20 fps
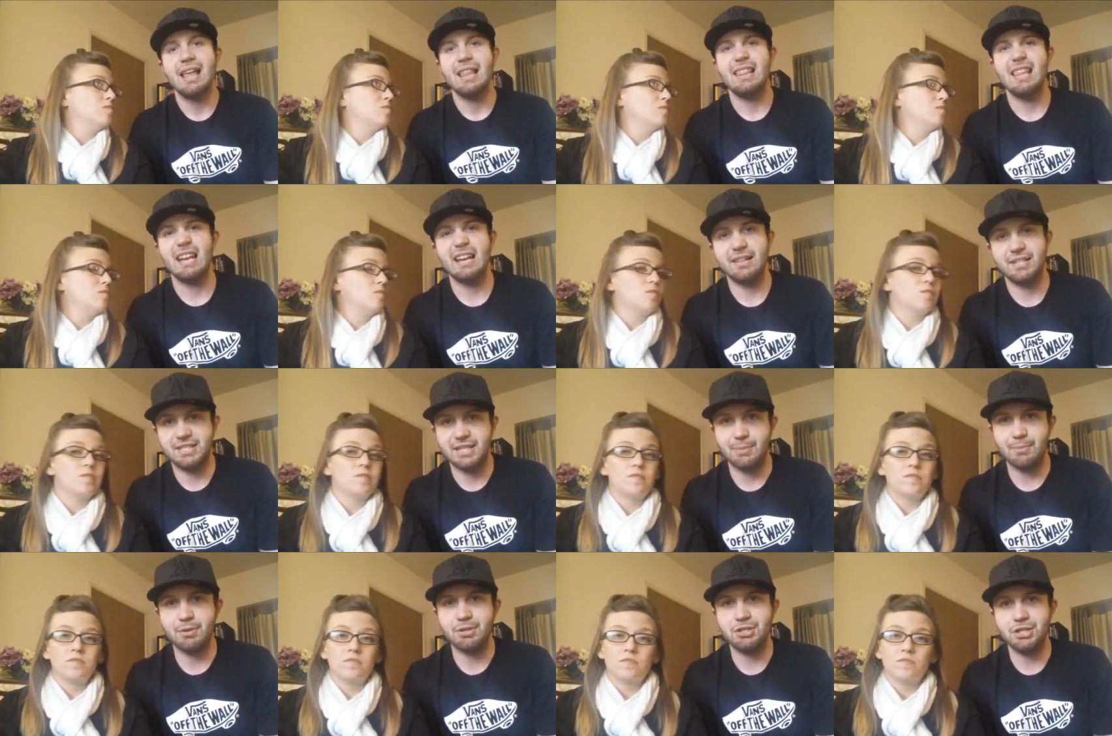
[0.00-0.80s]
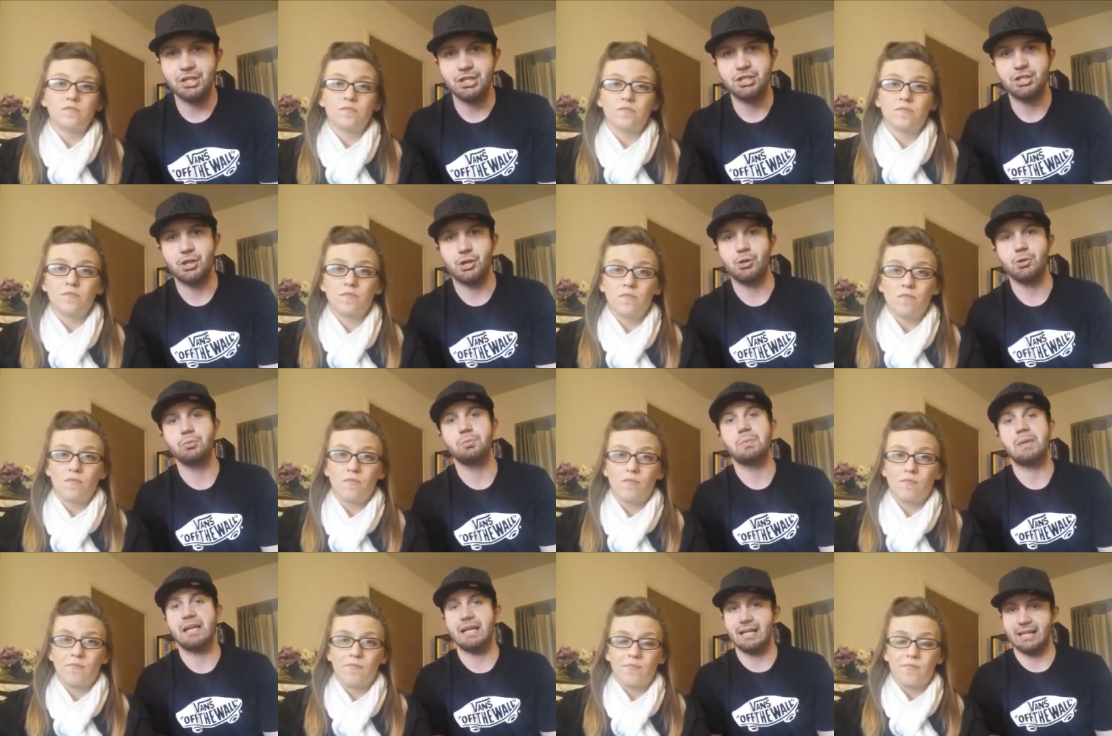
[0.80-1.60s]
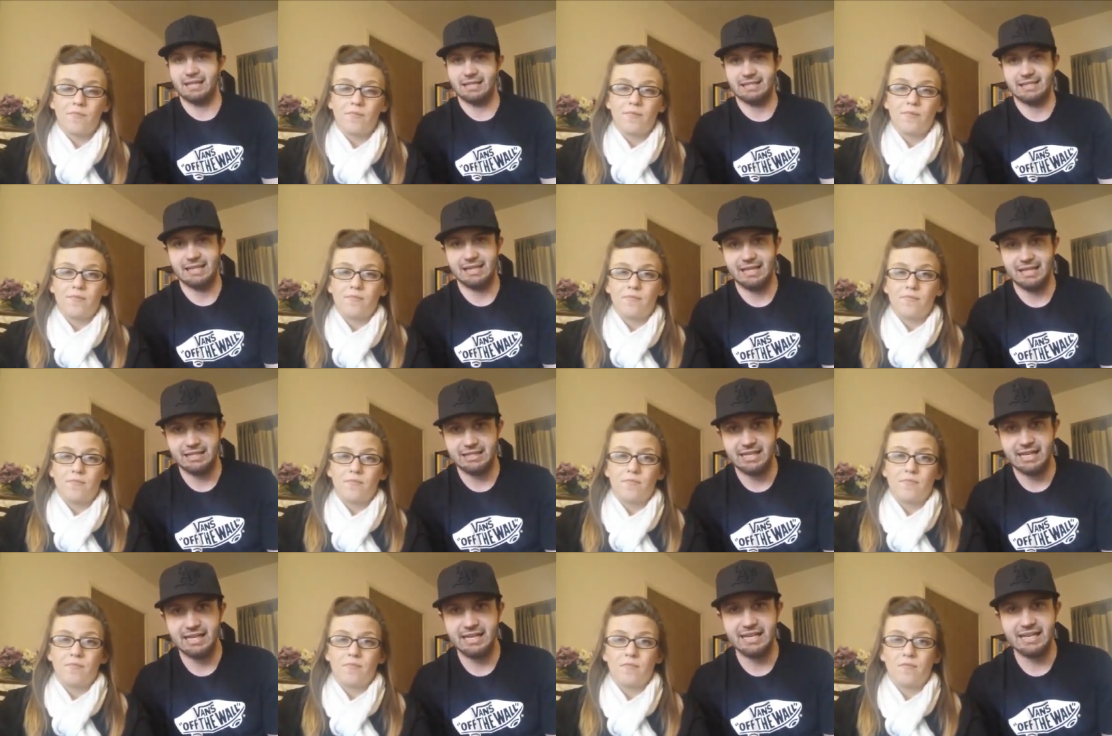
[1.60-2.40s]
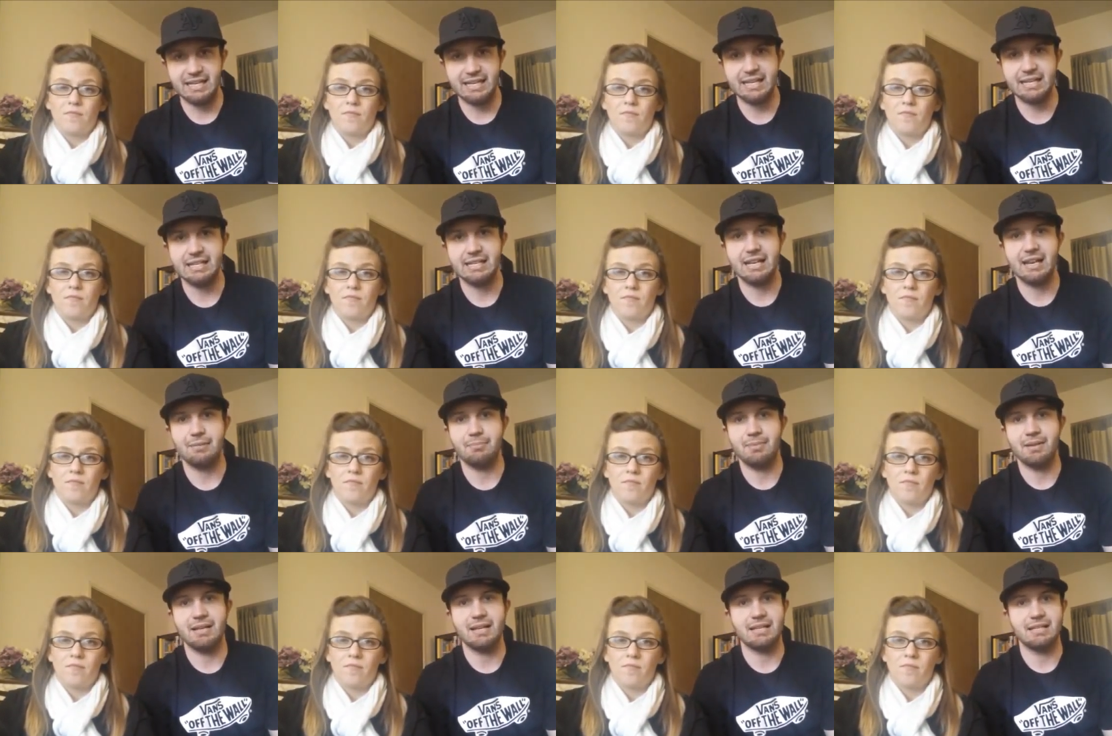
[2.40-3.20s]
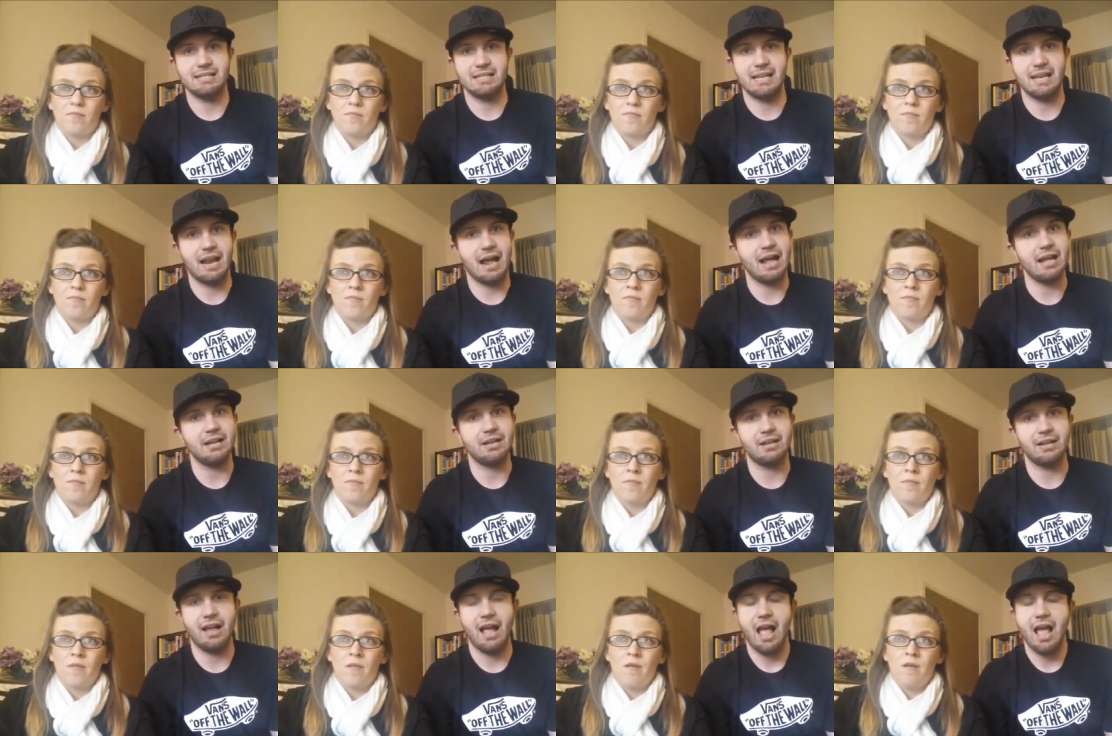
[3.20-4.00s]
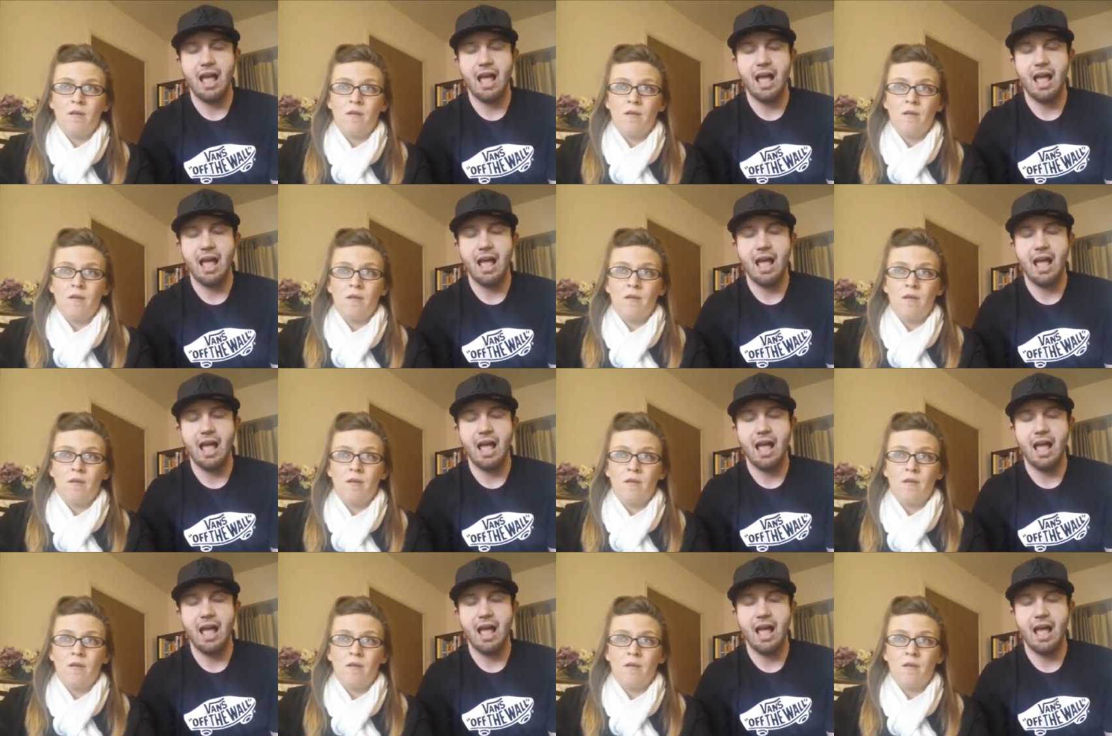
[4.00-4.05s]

Speaker 1: than if someone just told me a list of things that need to get done because then i